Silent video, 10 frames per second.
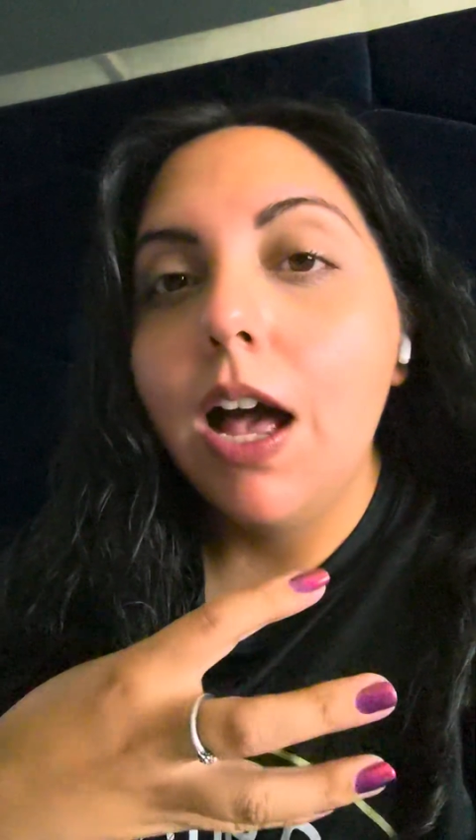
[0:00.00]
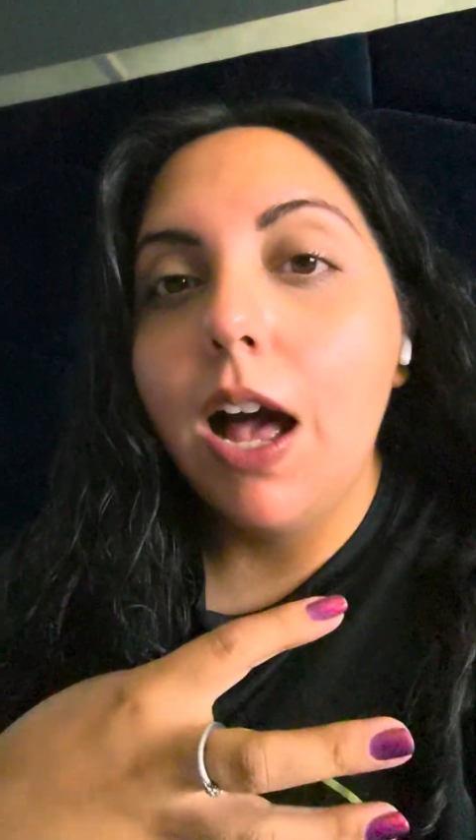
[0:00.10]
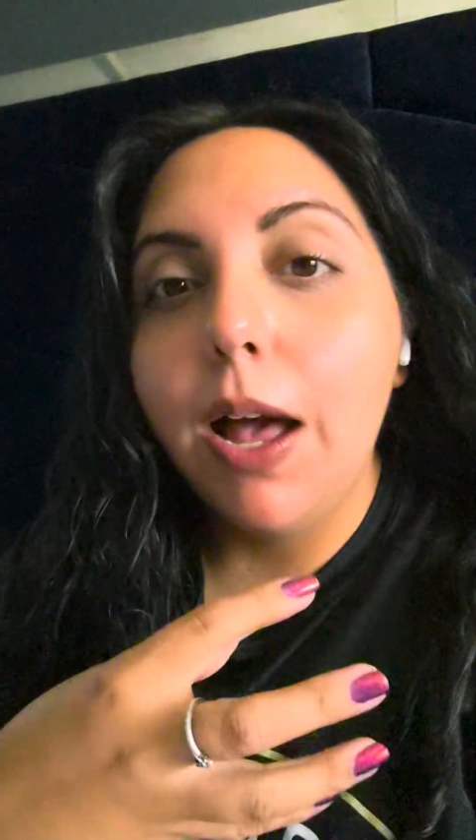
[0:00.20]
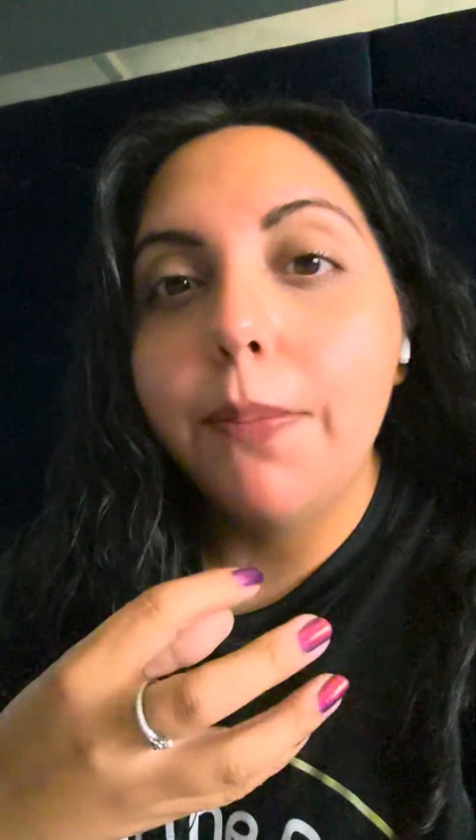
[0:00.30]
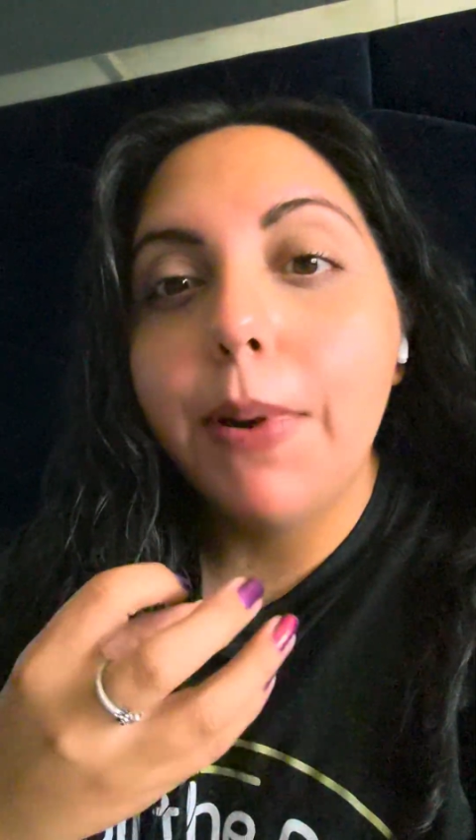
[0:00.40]

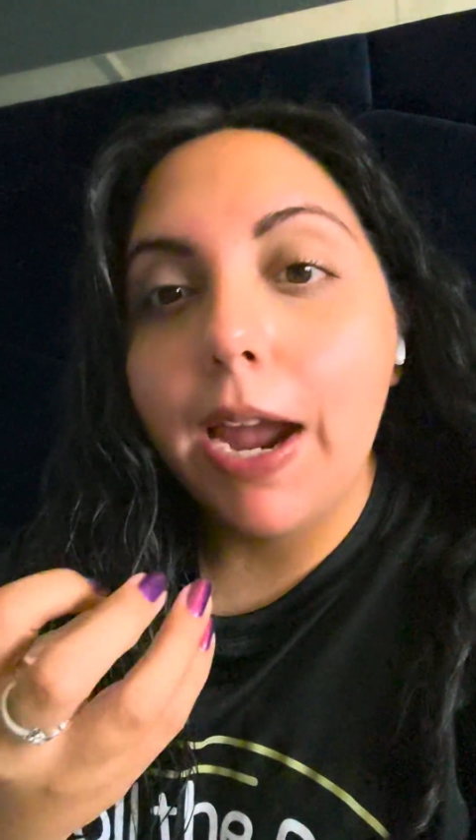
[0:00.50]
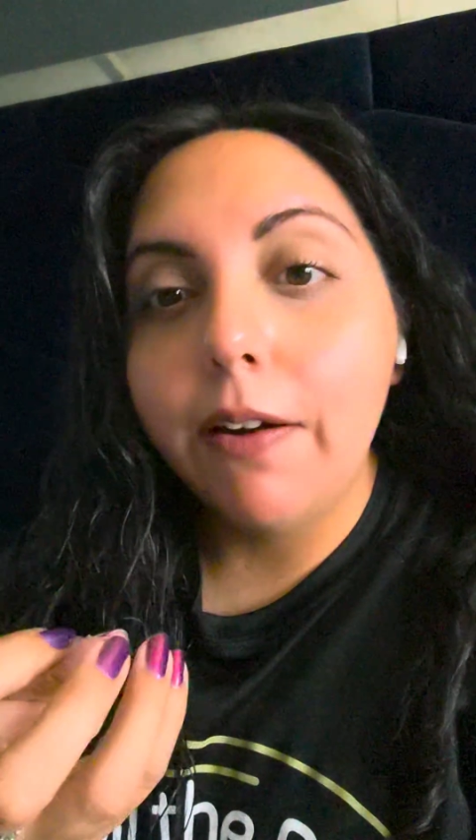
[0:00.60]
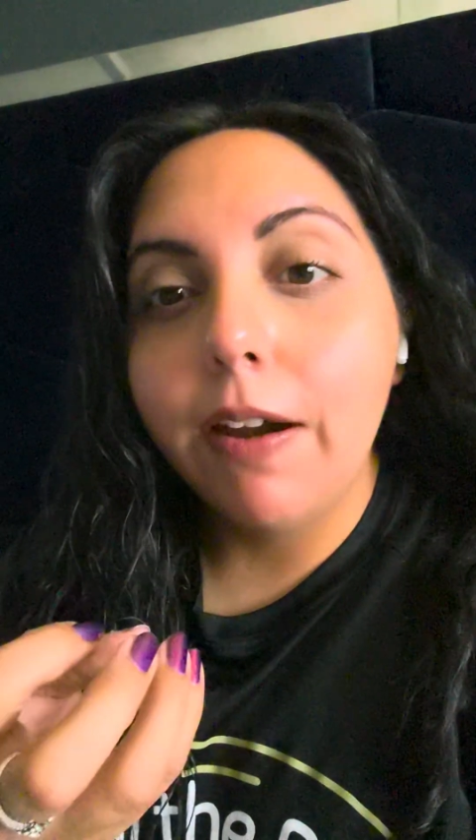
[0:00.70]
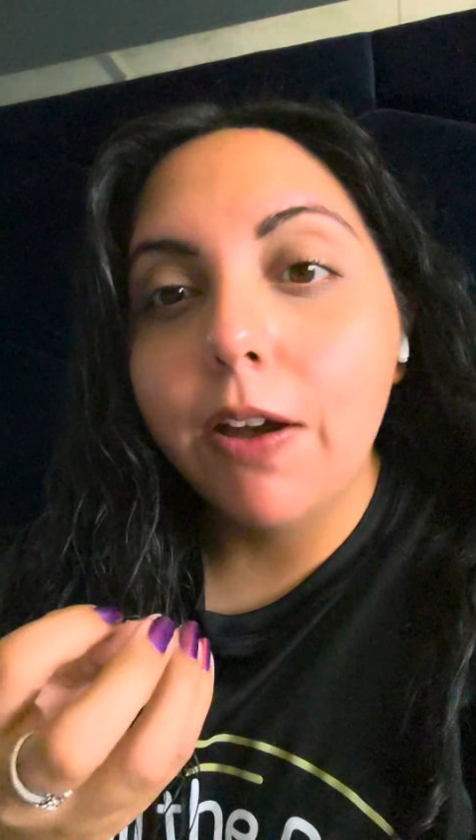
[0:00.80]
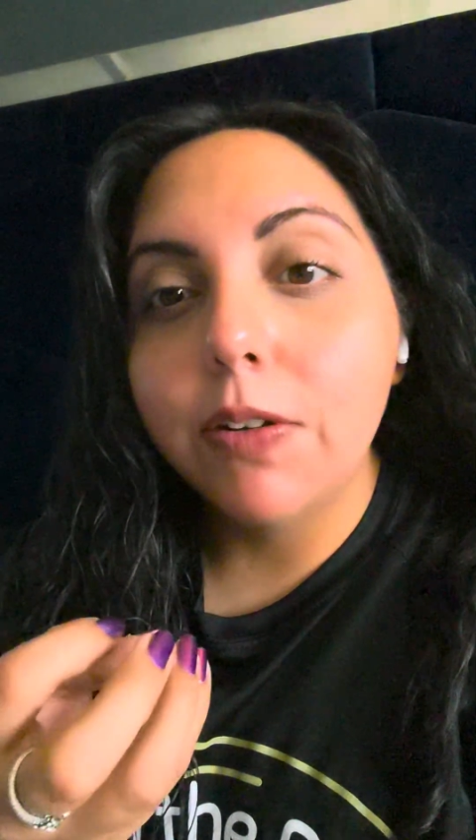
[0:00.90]

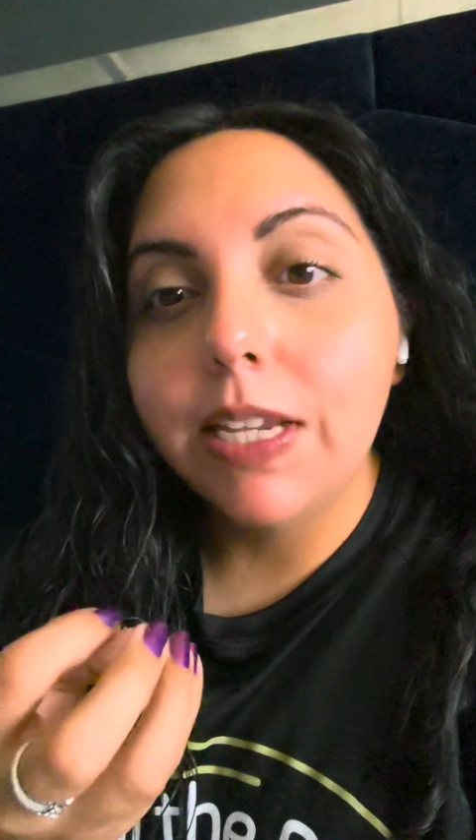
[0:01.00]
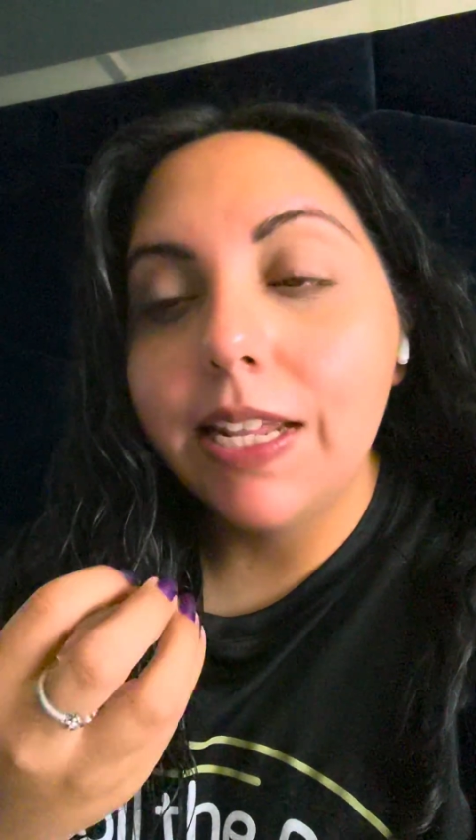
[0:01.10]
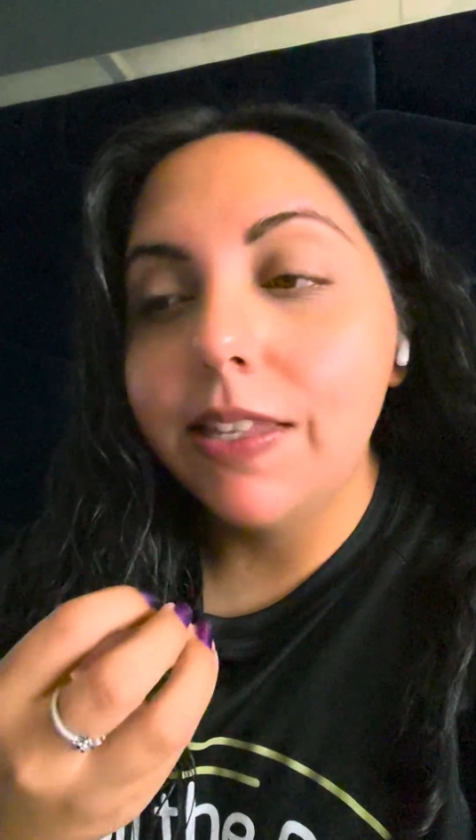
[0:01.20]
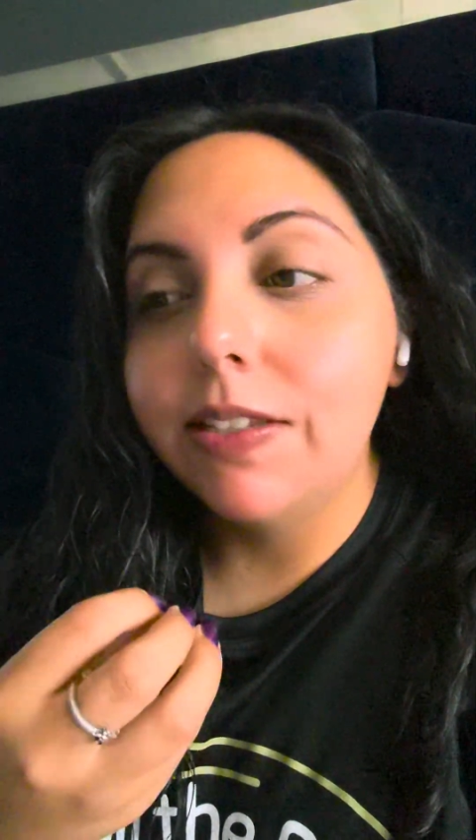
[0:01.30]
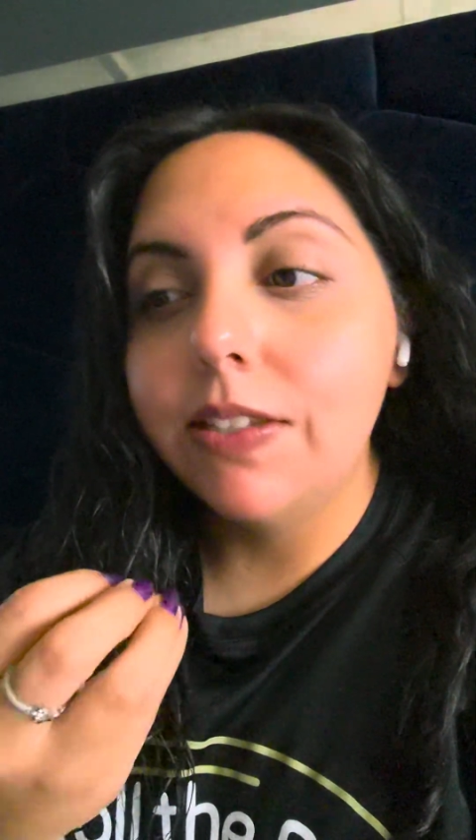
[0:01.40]
background
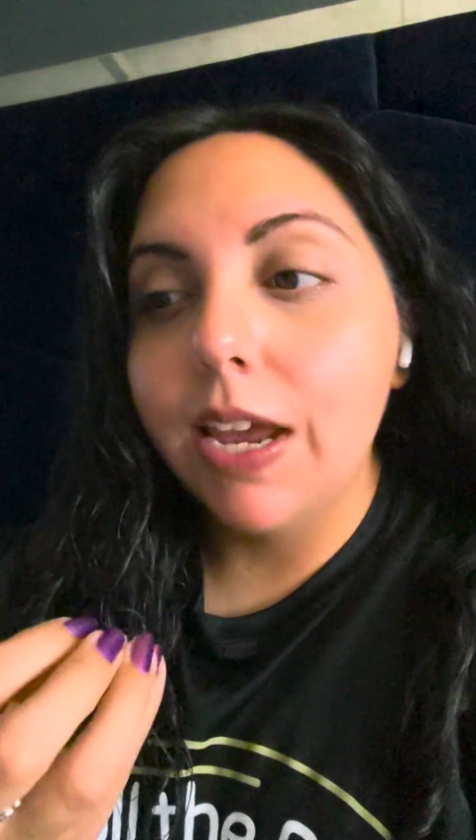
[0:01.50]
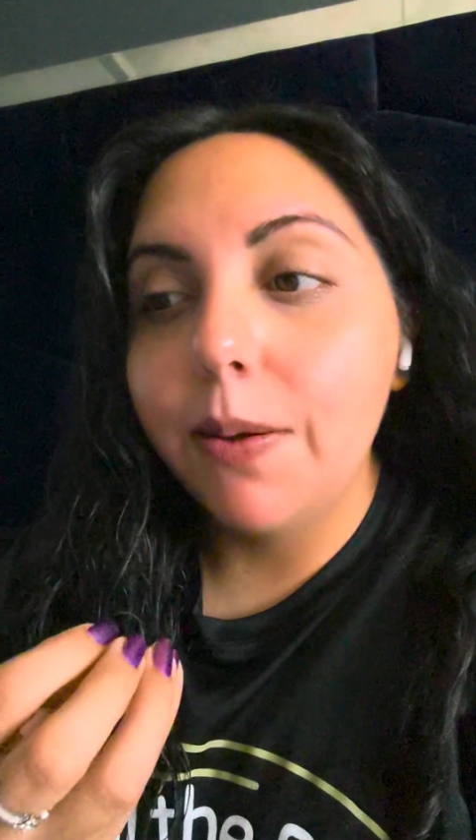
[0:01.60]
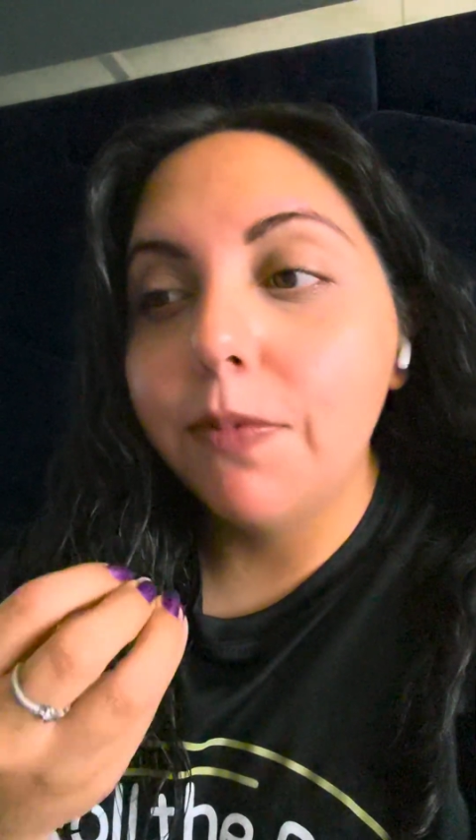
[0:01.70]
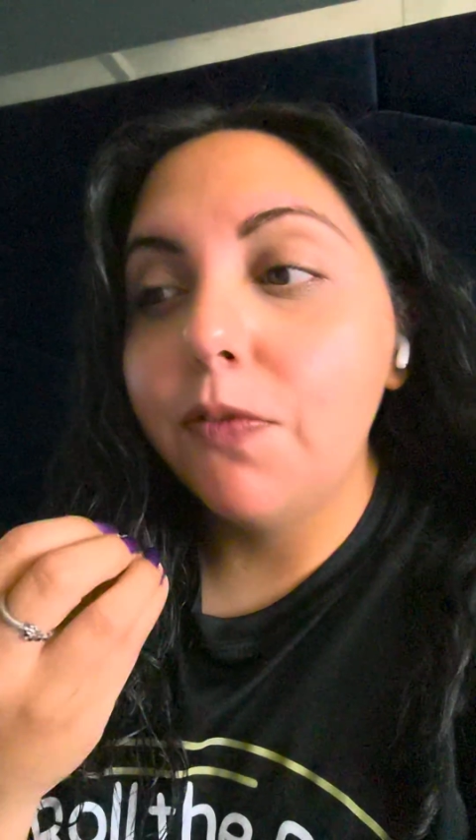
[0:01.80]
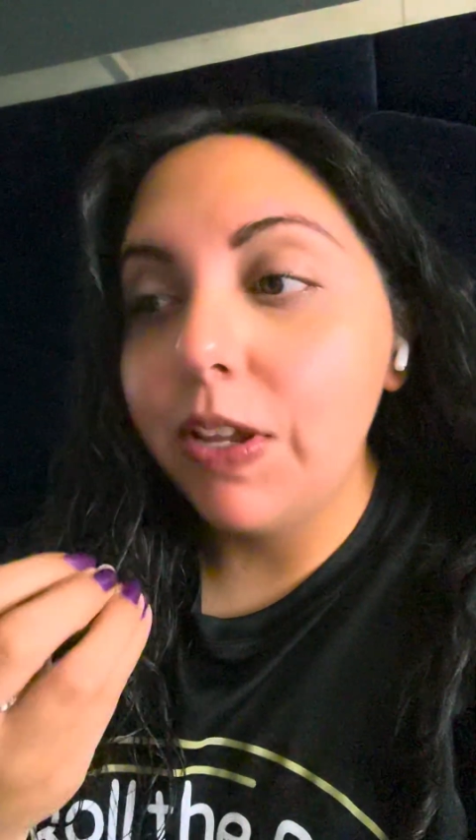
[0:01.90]
in the
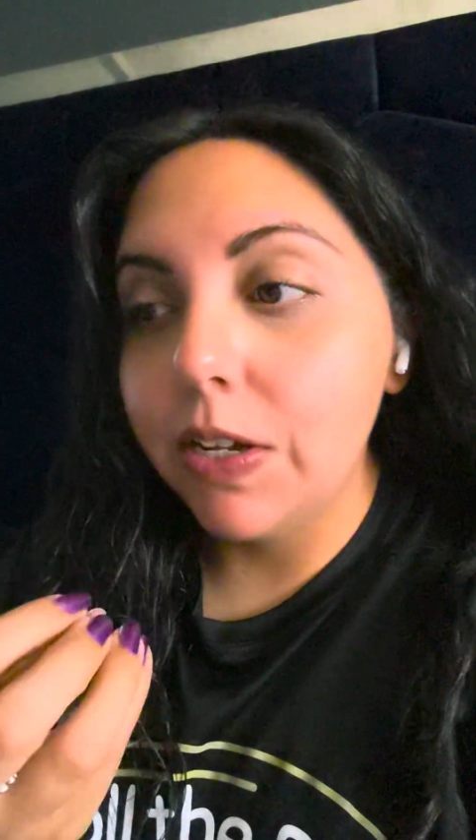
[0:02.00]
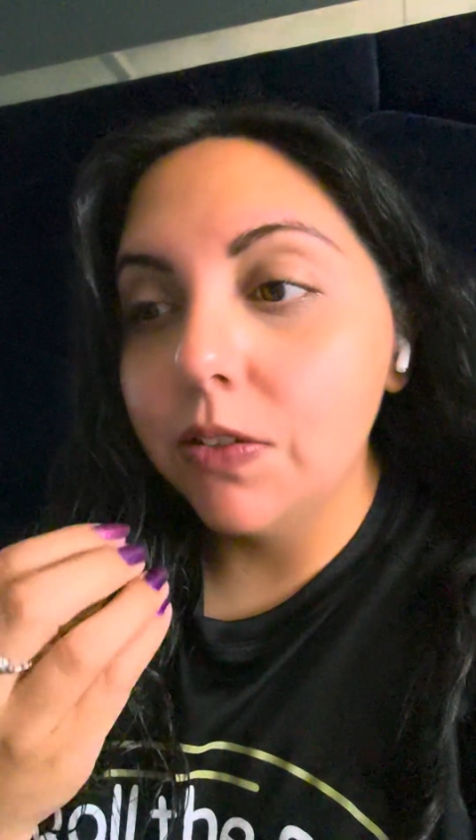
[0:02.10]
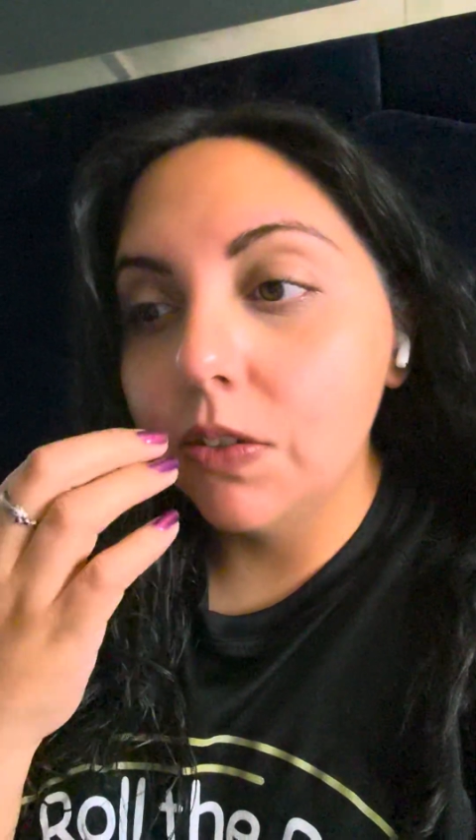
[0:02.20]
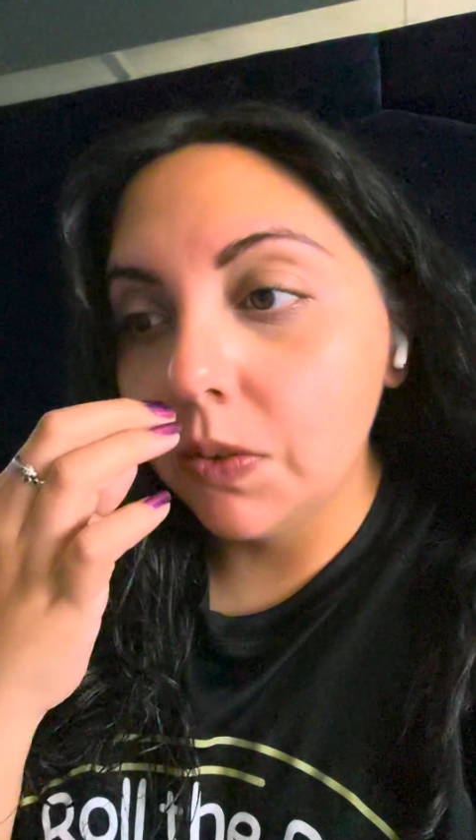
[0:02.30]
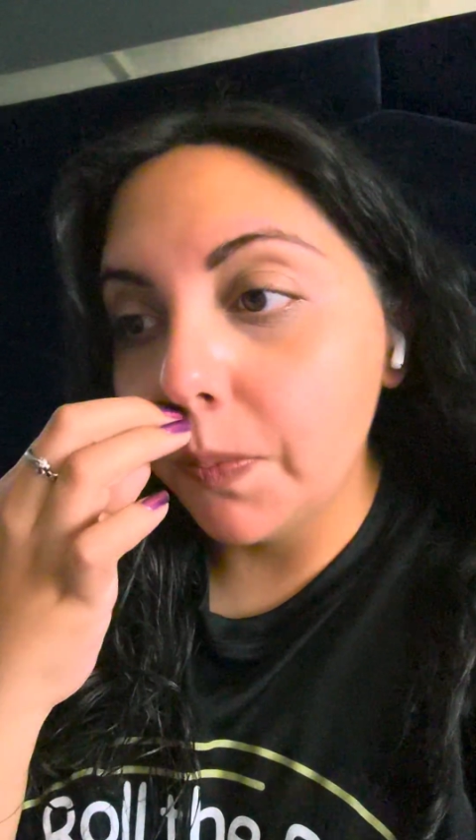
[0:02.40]
STEM
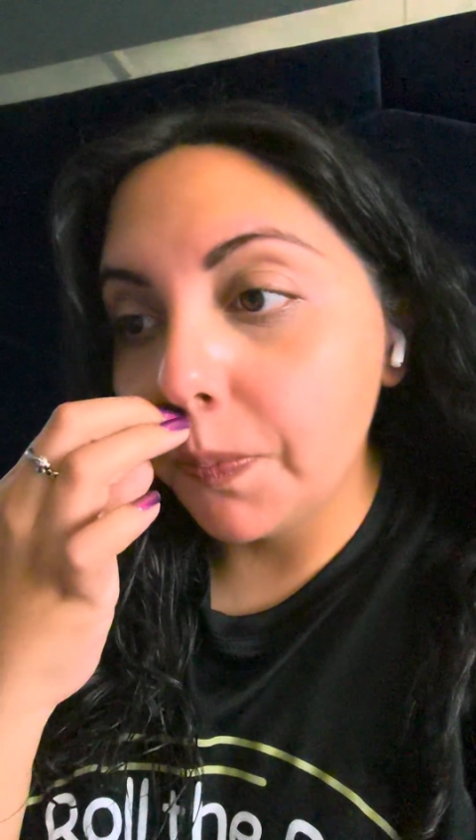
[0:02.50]
fields.